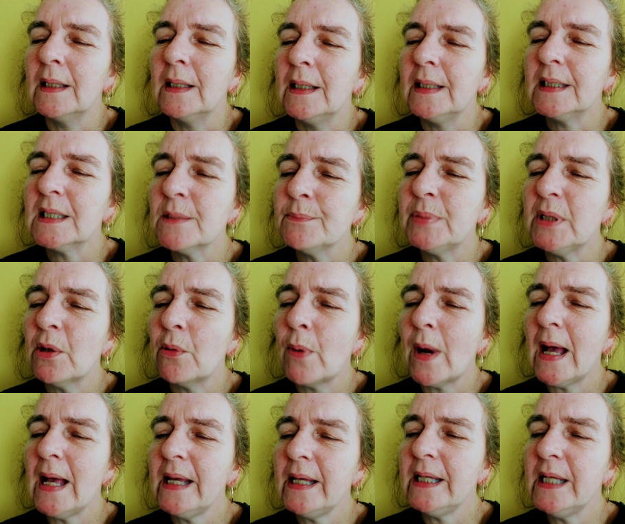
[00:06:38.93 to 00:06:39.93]
He can be
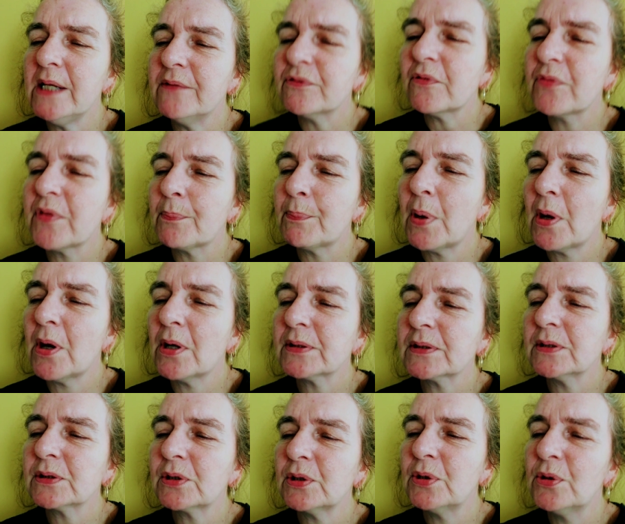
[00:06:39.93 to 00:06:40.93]
aware either of the
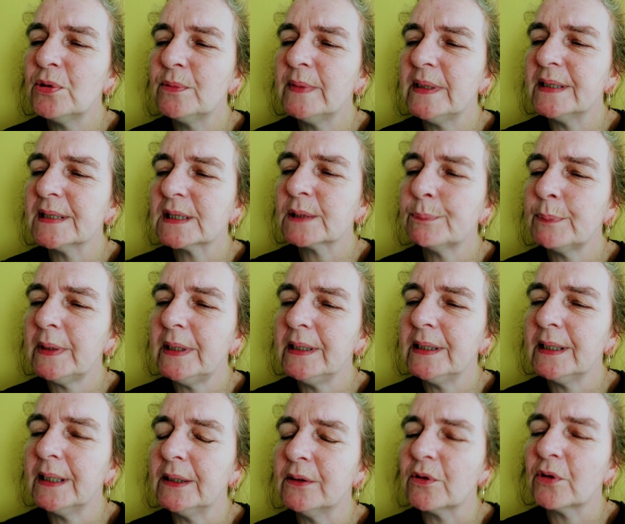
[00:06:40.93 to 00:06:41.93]
person to whom he is
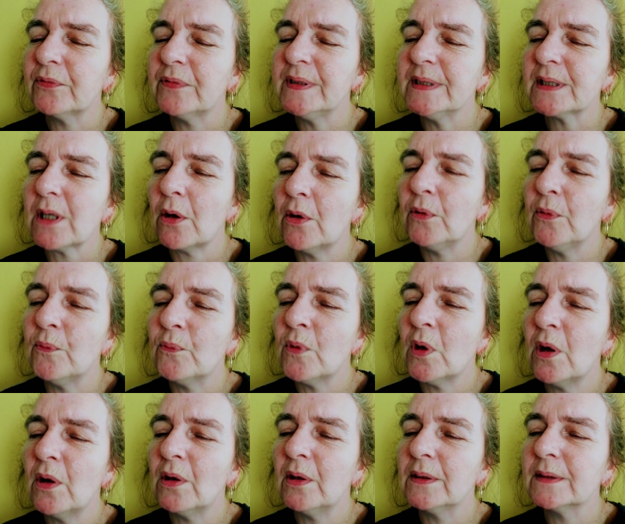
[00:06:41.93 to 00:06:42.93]
speaking or of his own
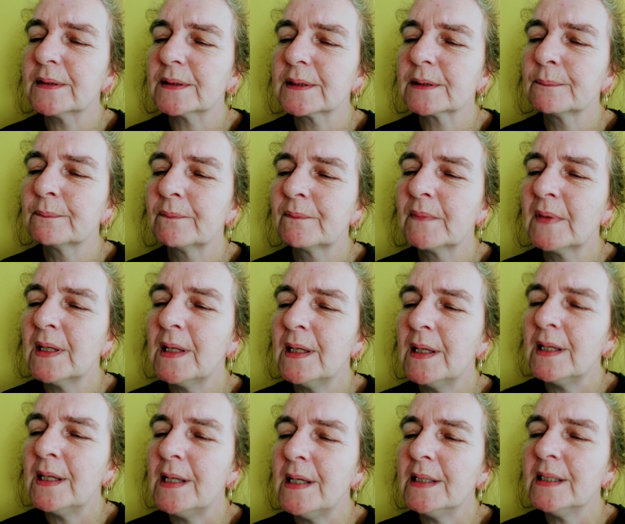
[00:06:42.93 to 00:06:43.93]
words.
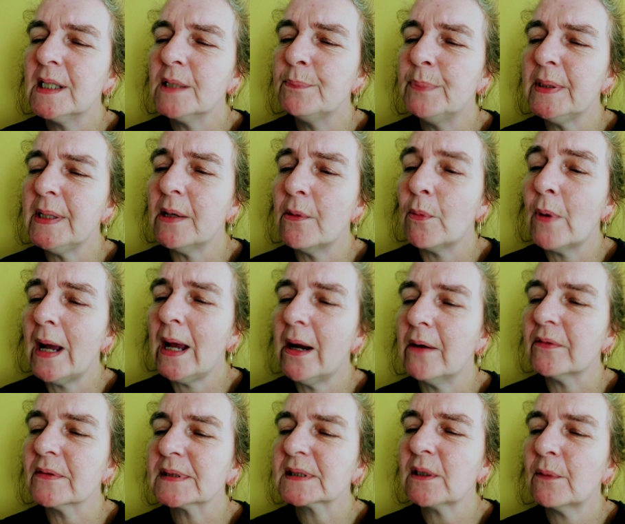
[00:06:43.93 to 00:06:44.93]
He can be
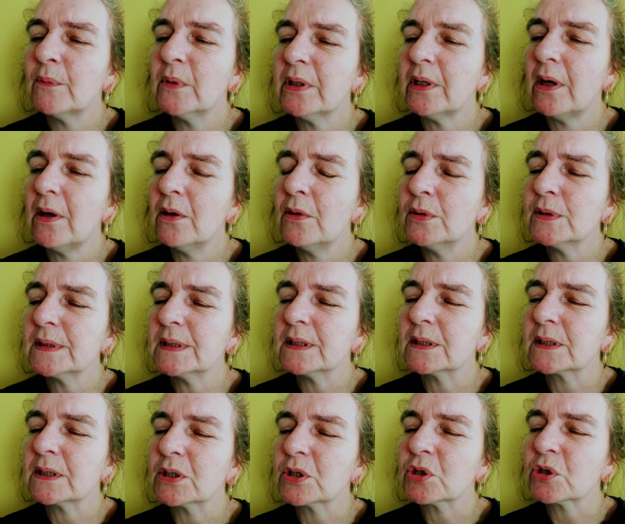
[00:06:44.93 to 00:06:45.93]
aware of someone
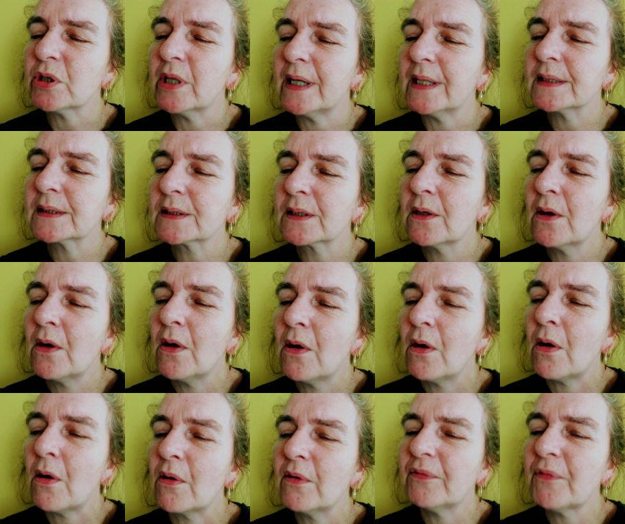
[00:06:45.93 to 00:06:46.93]
else's distress
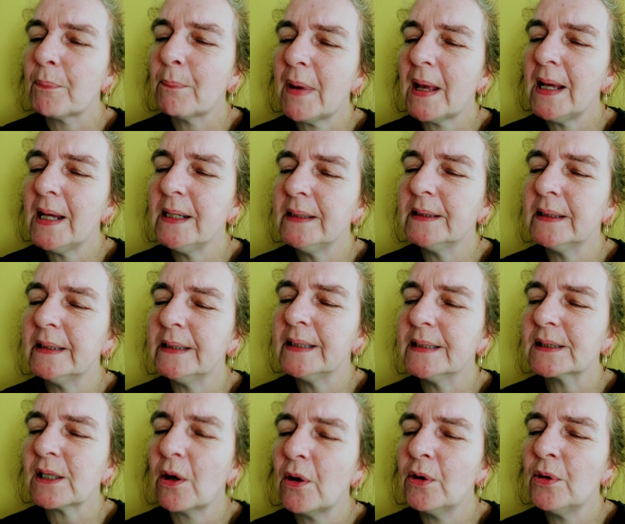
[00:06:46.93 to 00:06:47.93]
or of a pain in
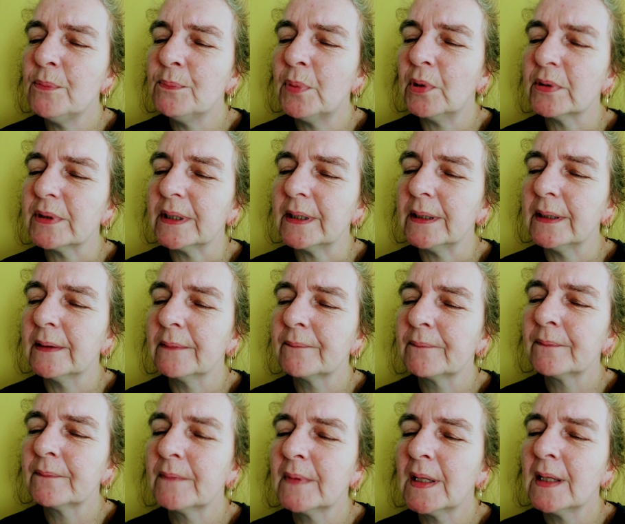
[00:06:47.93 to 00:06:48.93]
his own body.
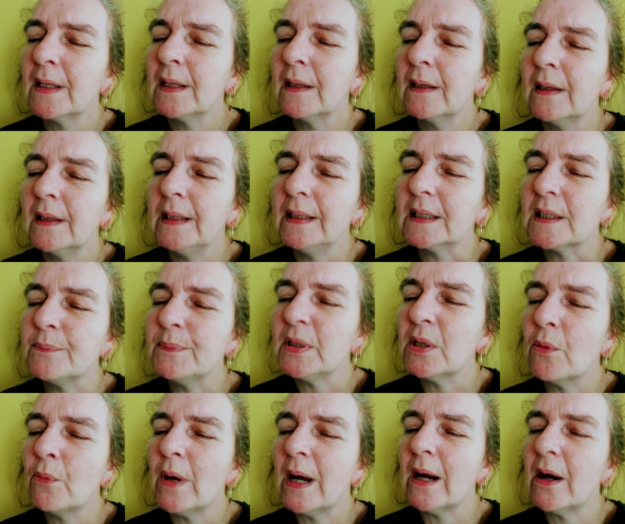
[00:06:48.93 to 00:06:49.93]
He can be
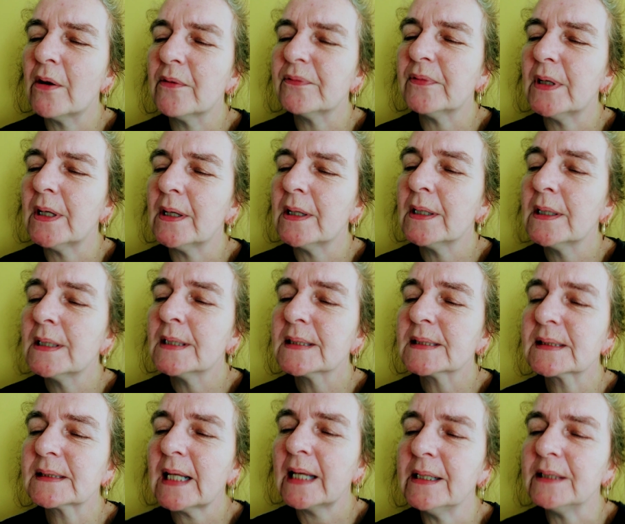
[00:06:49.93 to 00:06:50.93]
aware of a
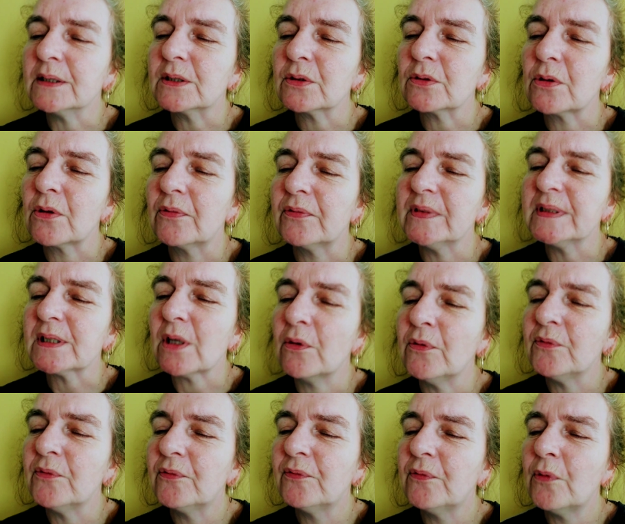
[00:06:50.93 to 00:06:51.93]
scent or of his
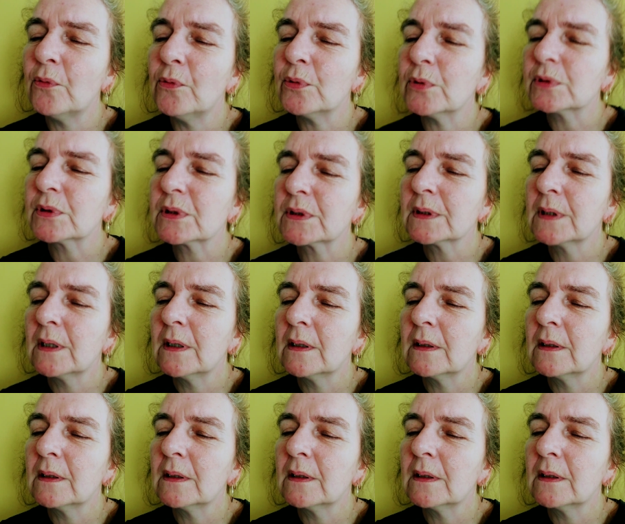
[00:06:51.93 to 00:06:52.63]
own faults.